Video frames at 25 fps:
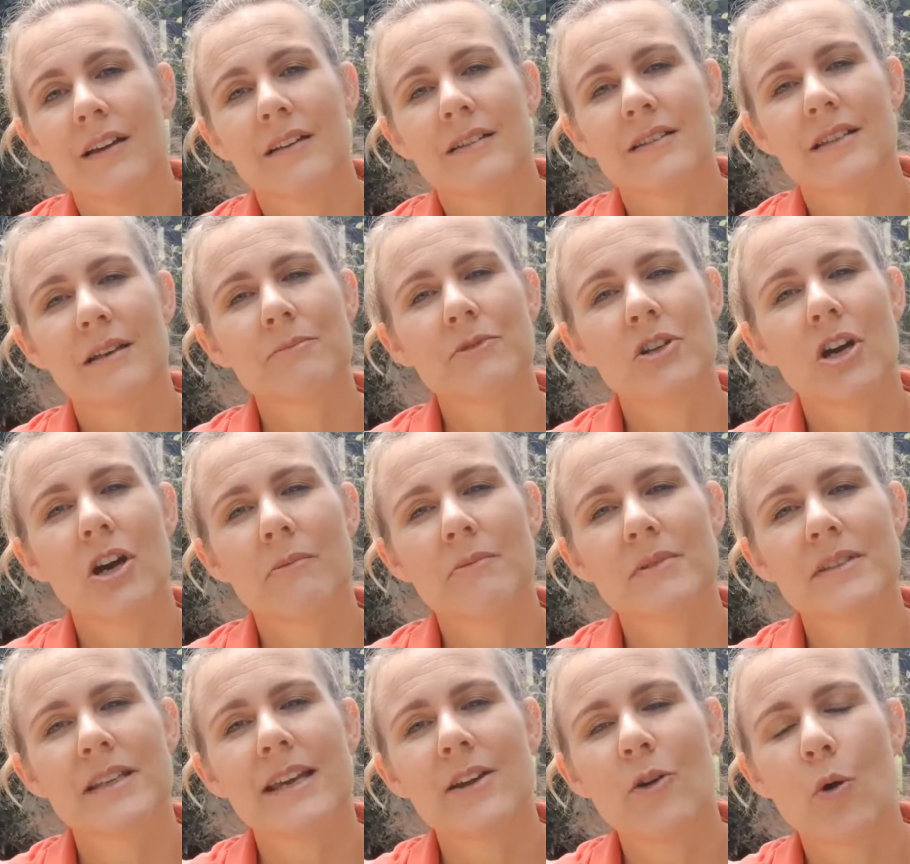
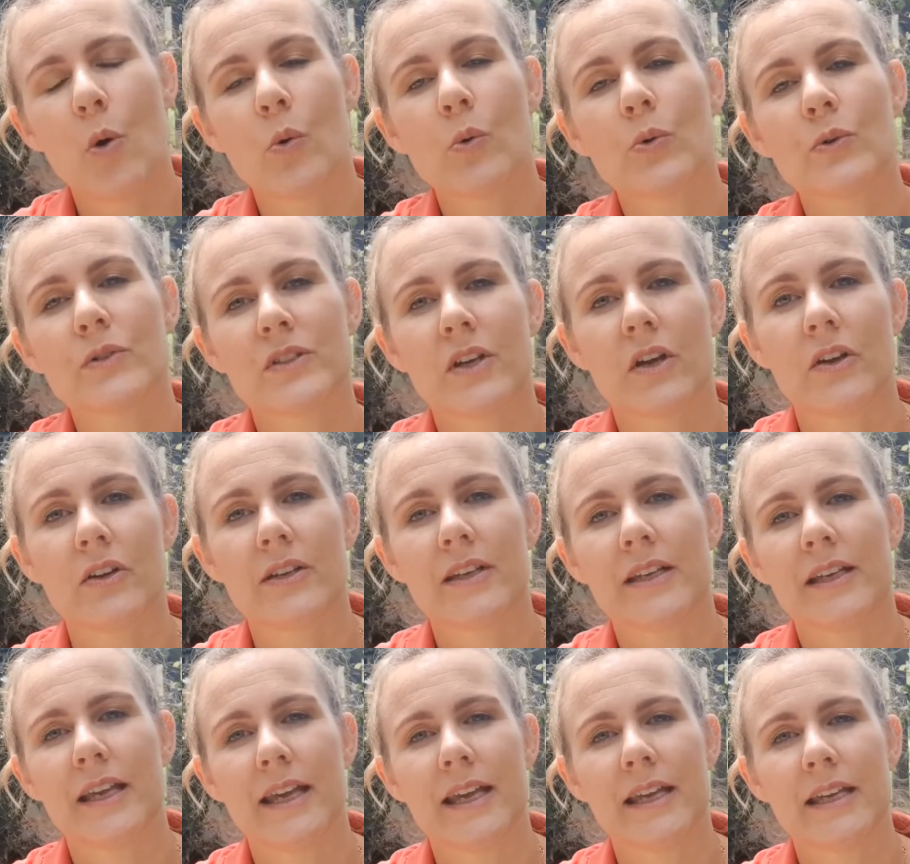Sometimes they also
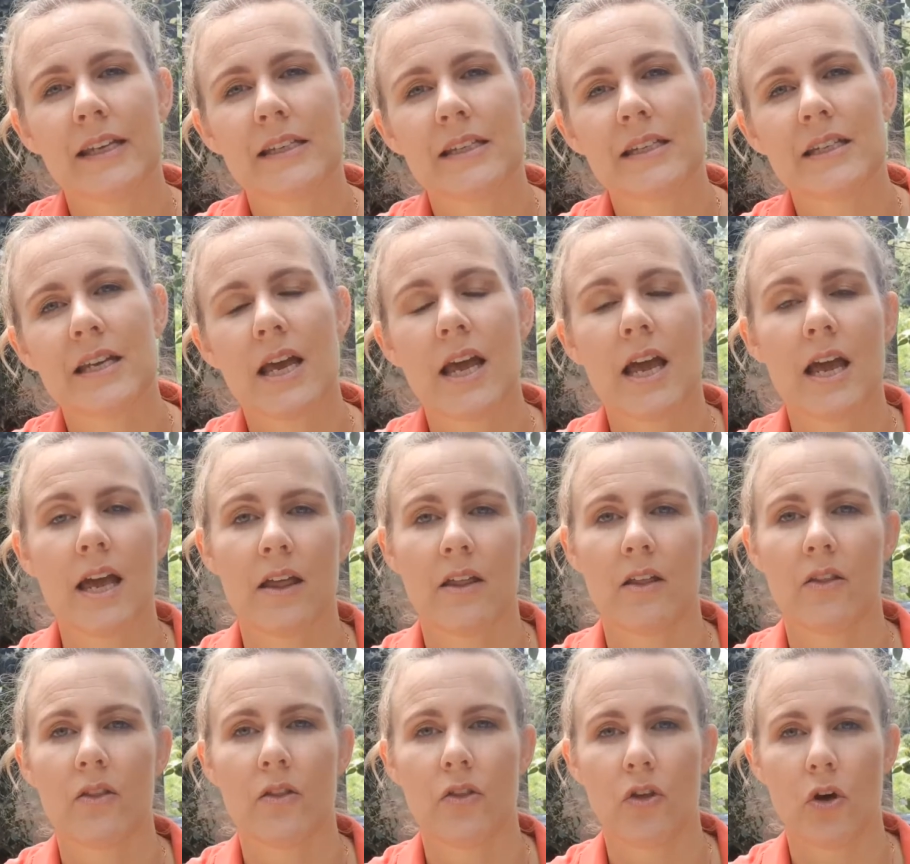get
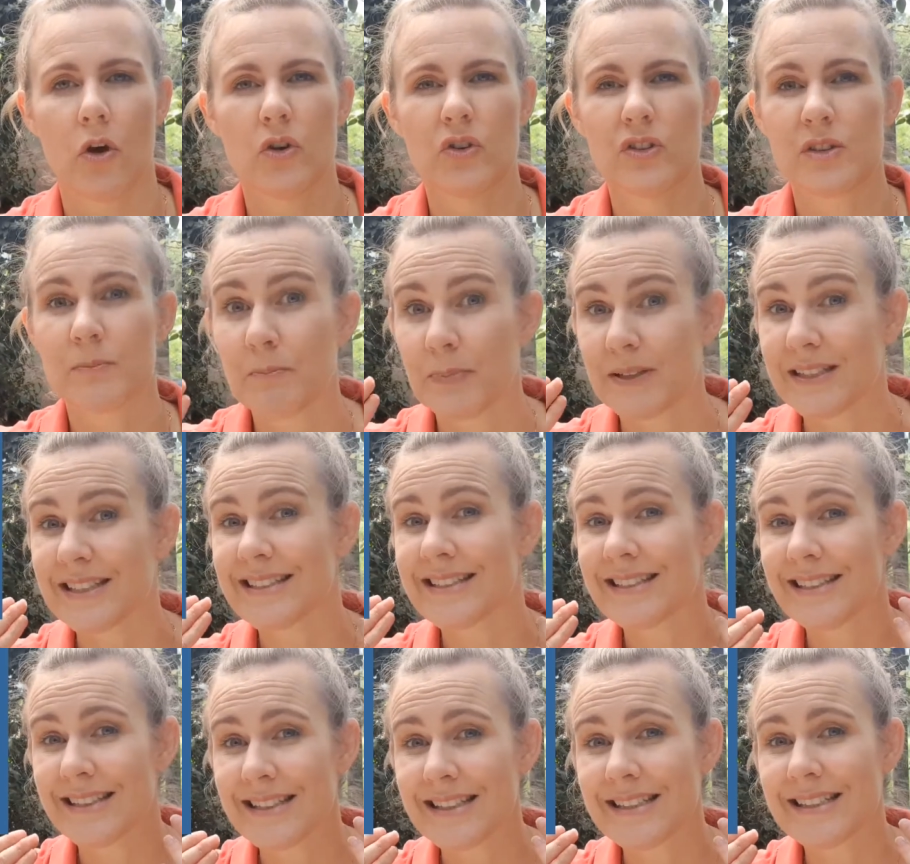those
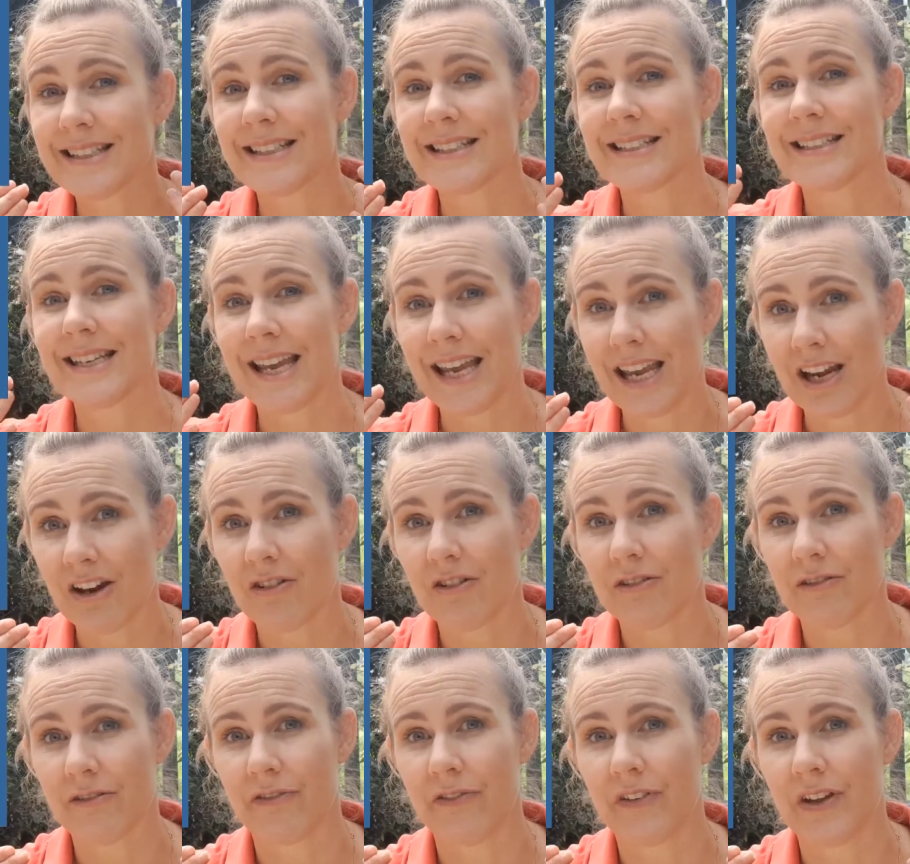persistent ear
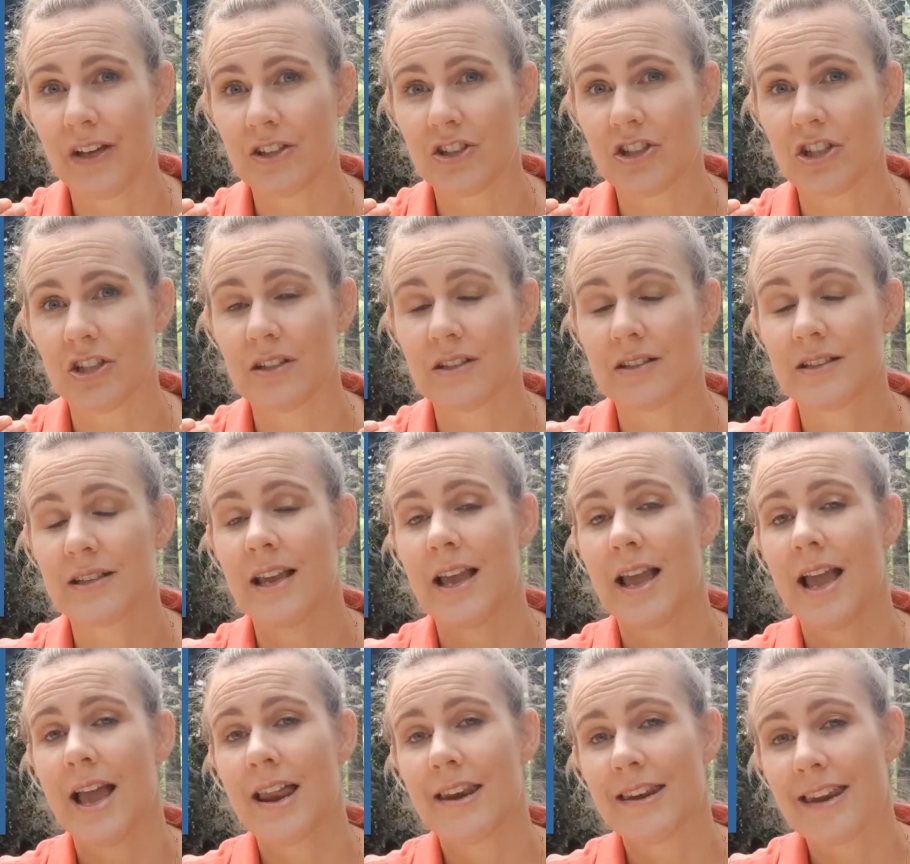infections.
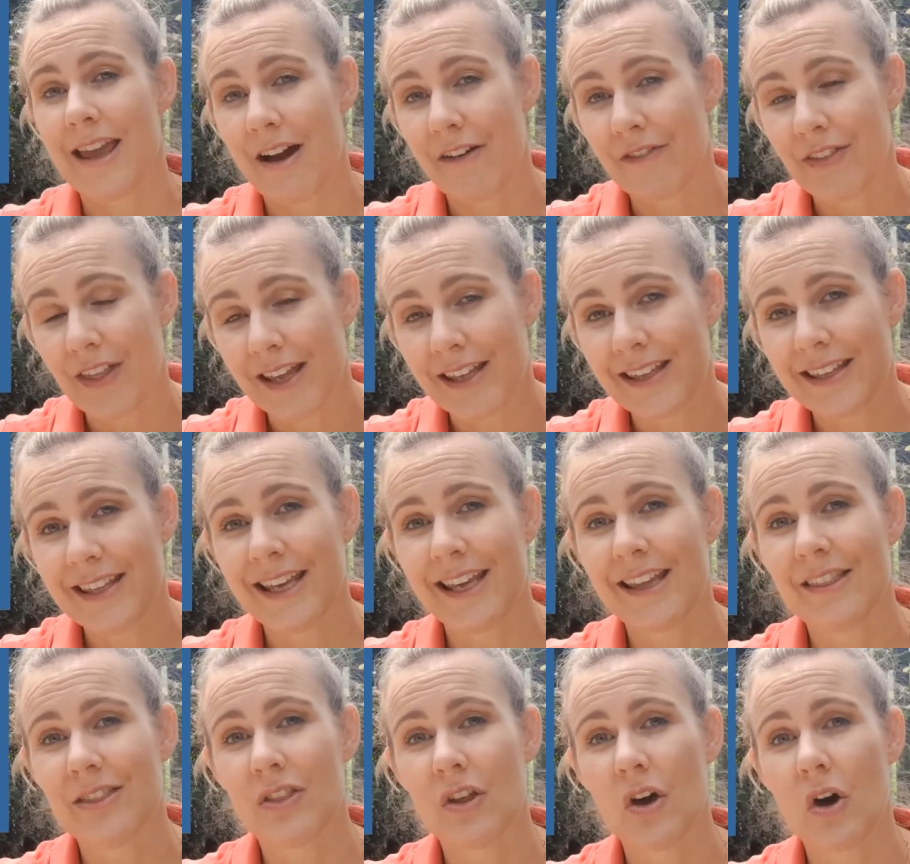Now if they
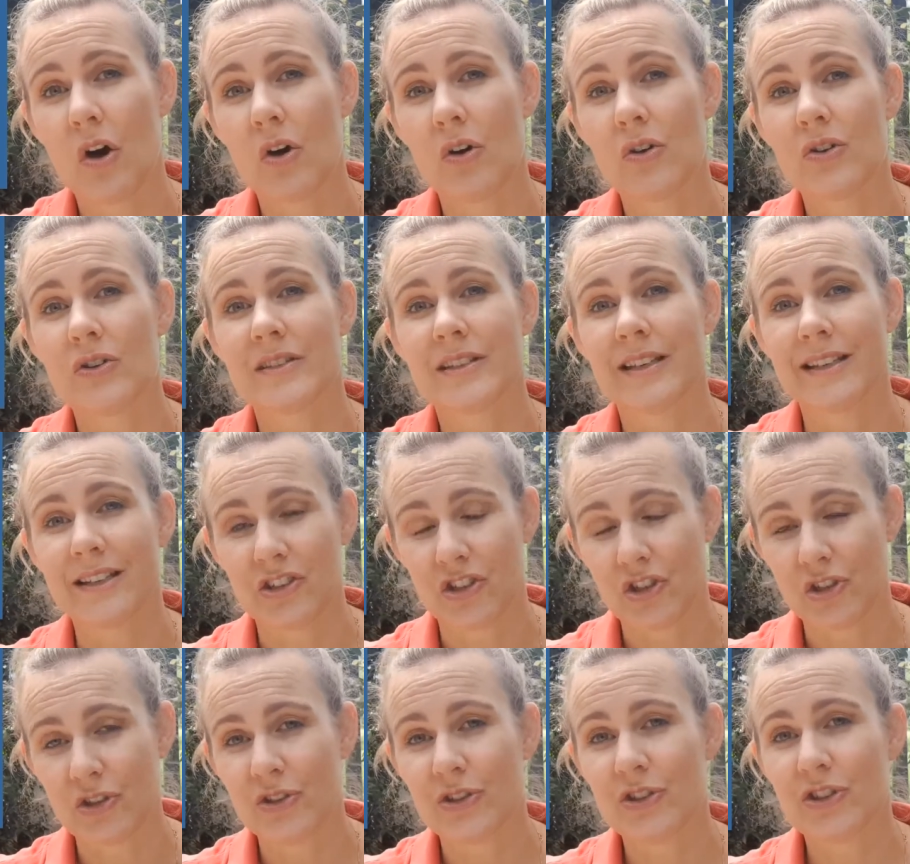get those,
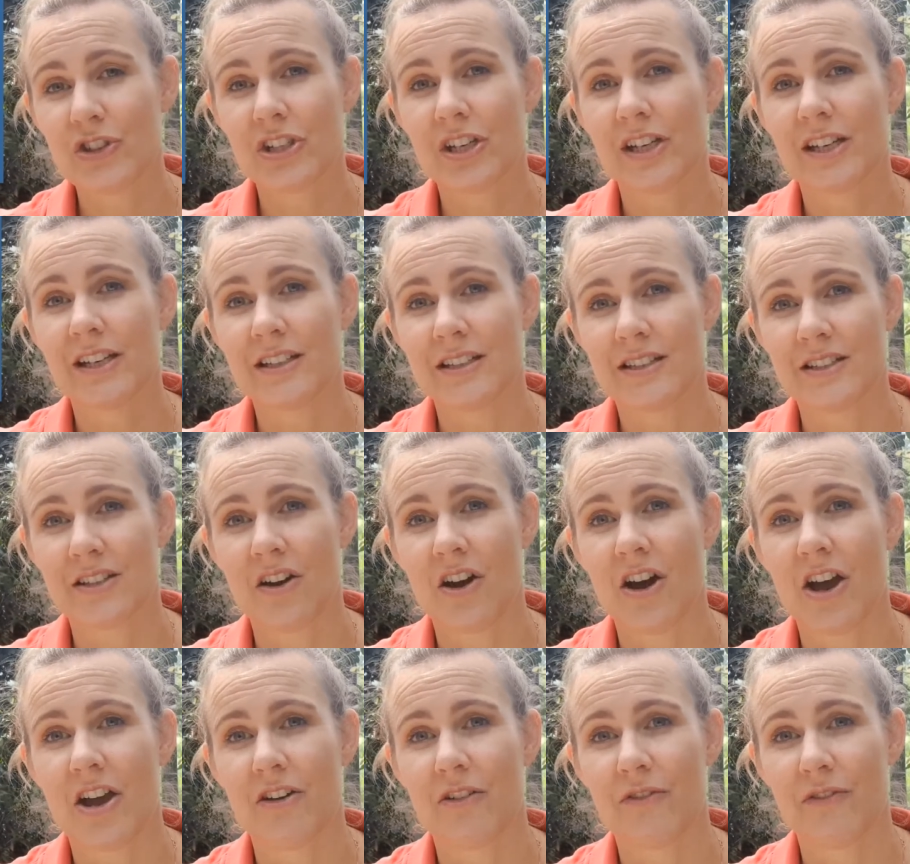it's usually a
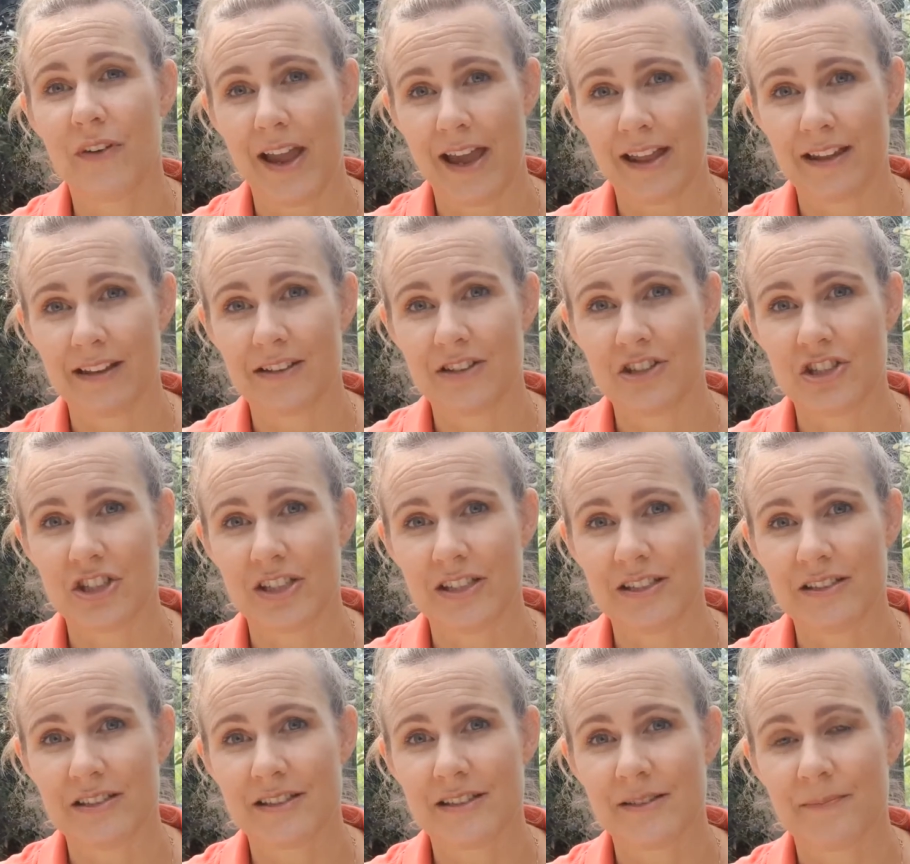sign of
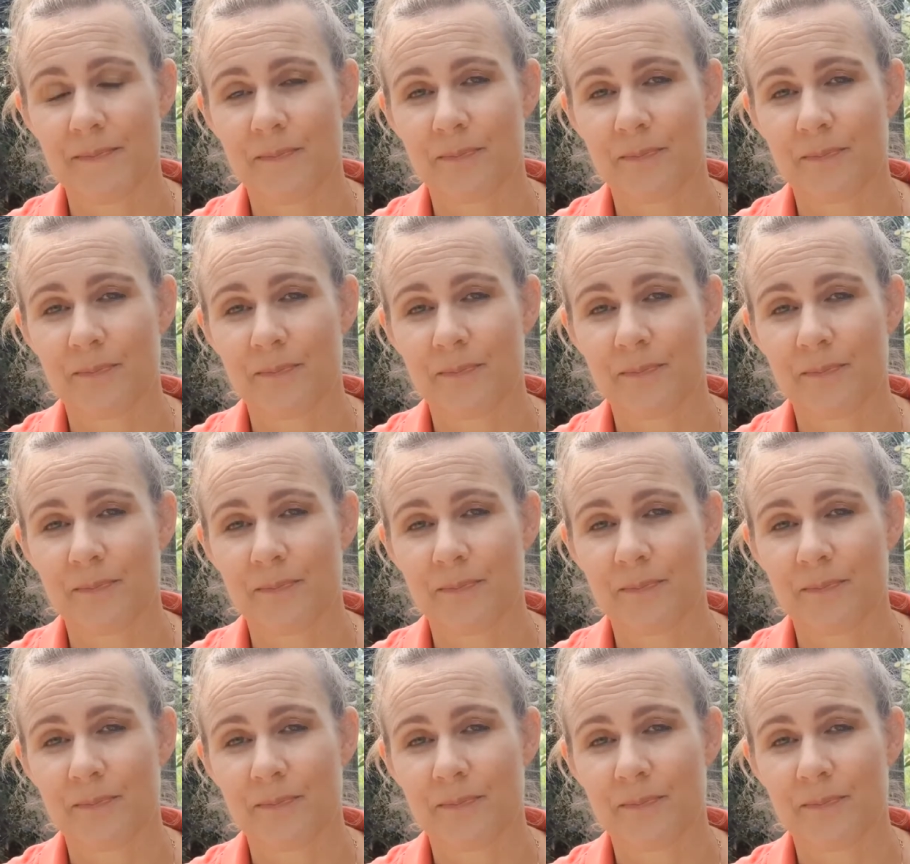allergies.